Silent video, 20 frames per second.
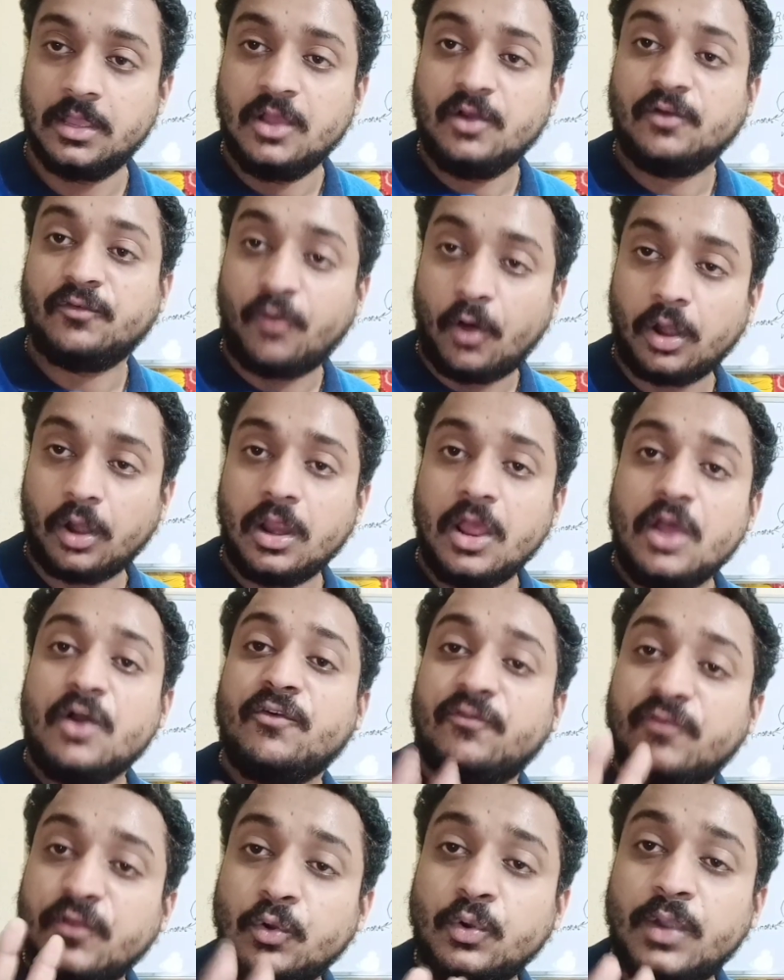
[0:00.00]
For
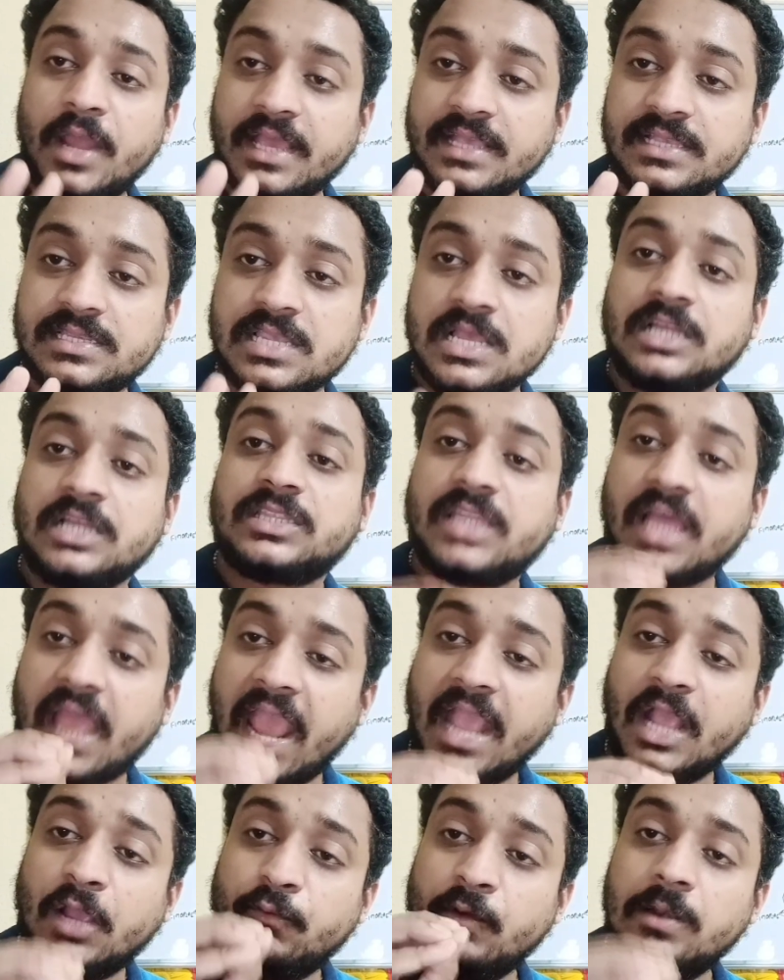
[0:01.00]
few days, the
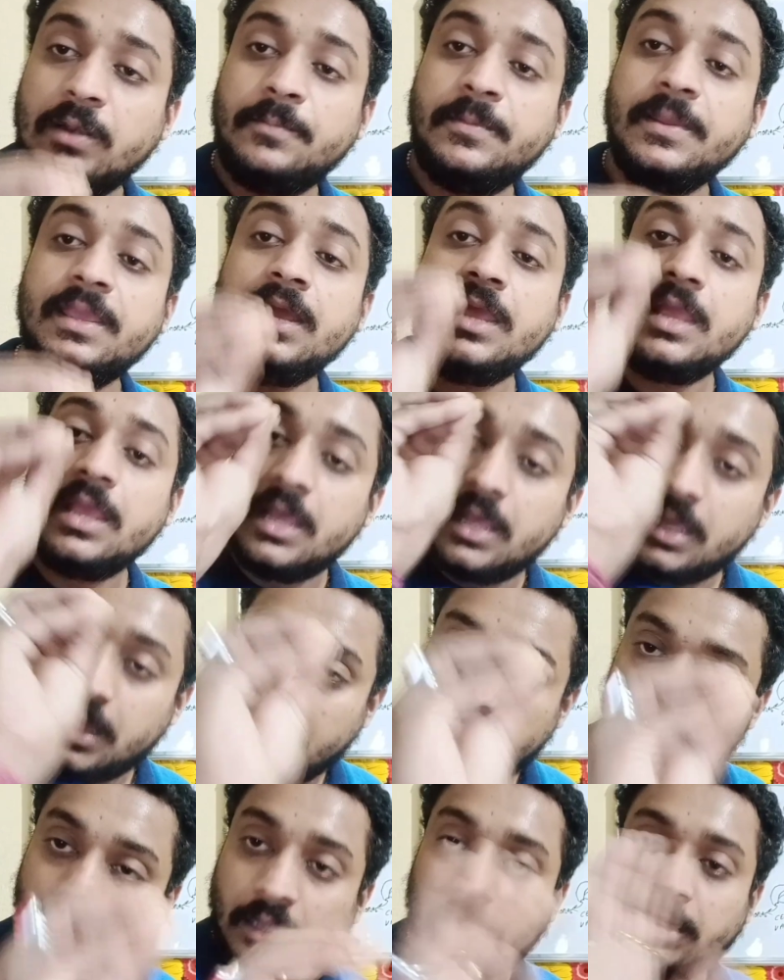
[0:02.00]
egg will be
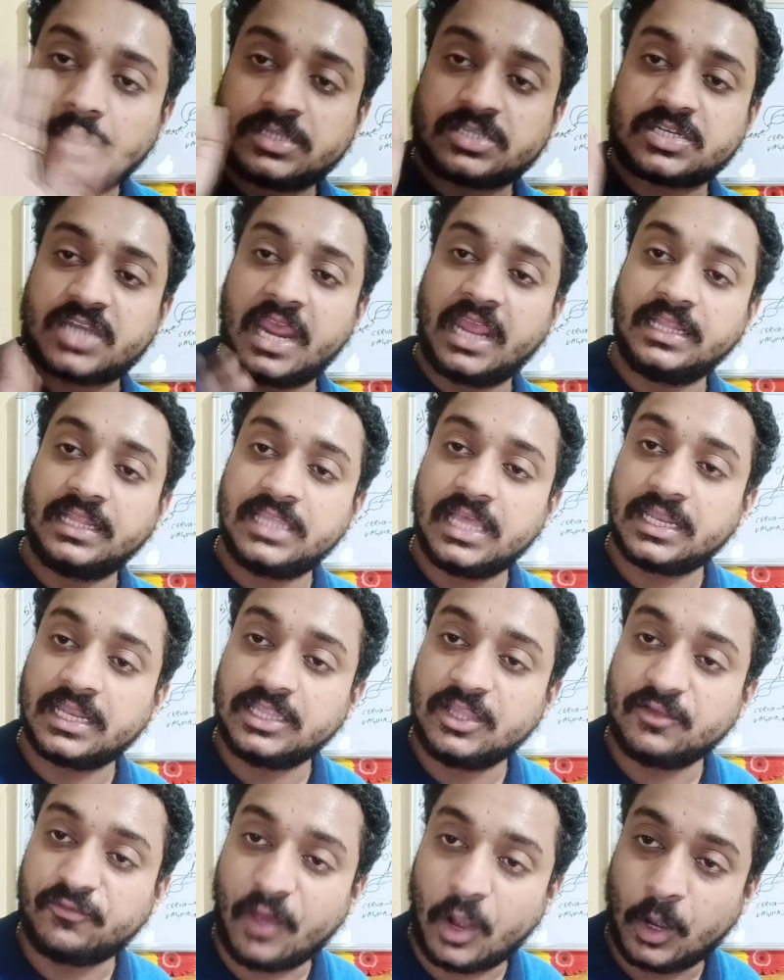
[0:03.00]
staying there in
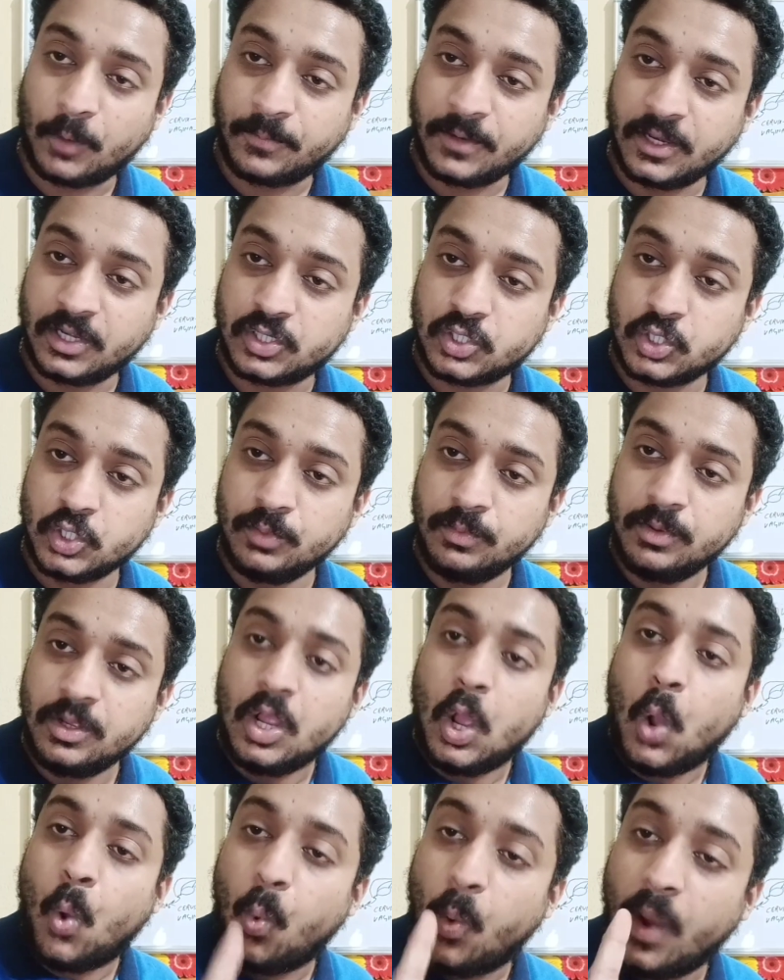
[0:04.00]
the fallopian tube,
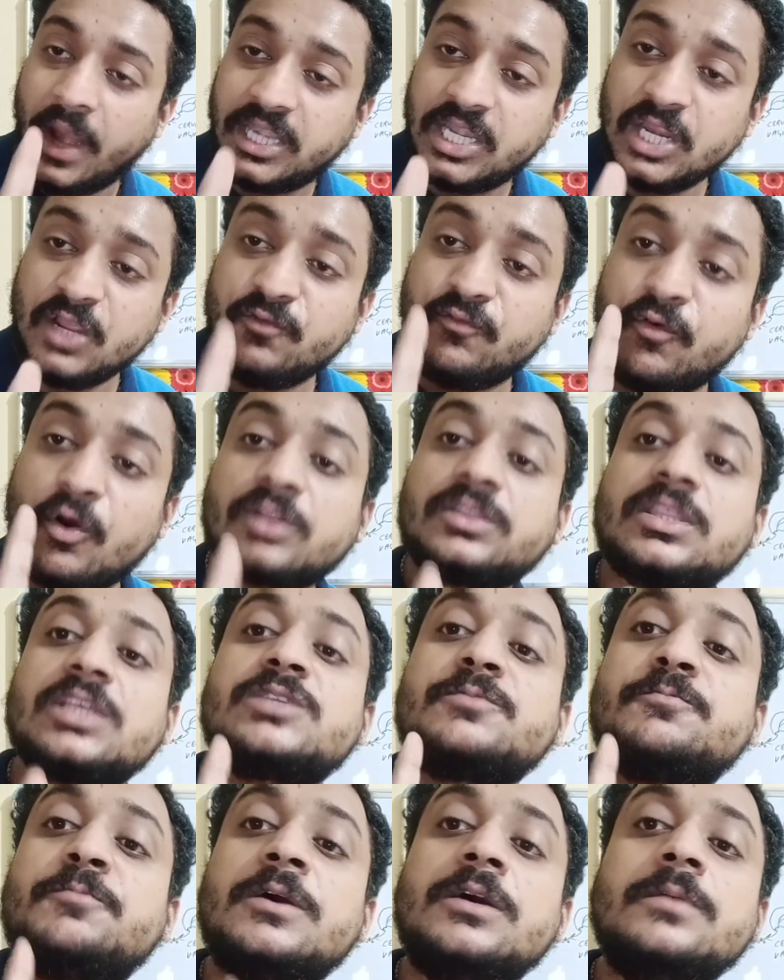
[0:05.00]
waiting for the
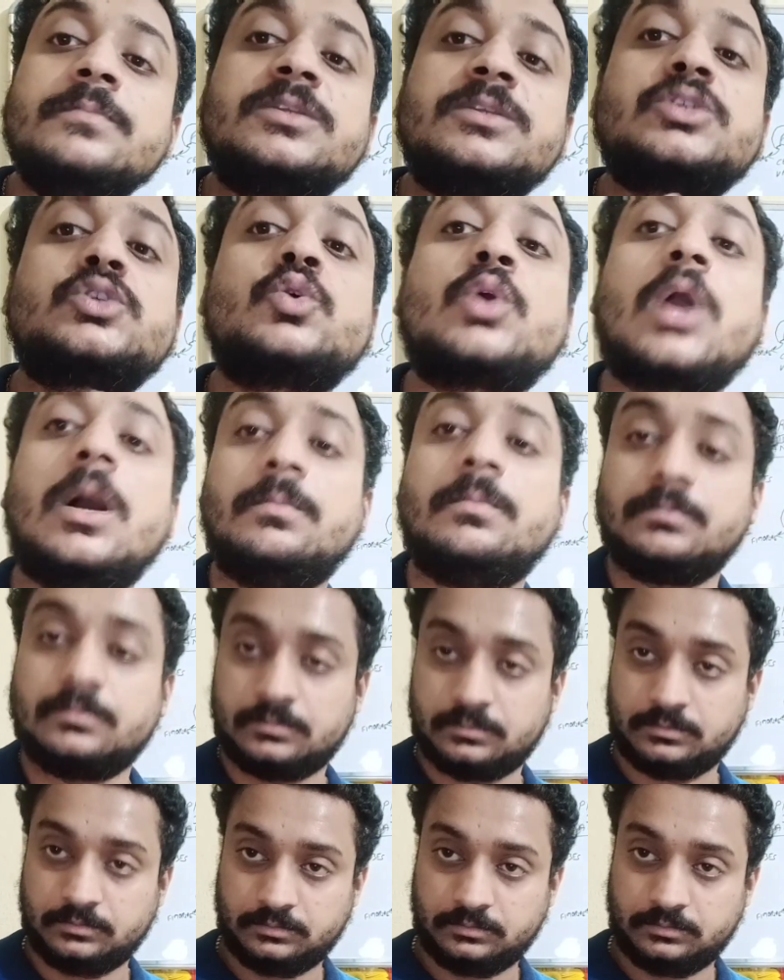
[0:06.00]
sperms to come.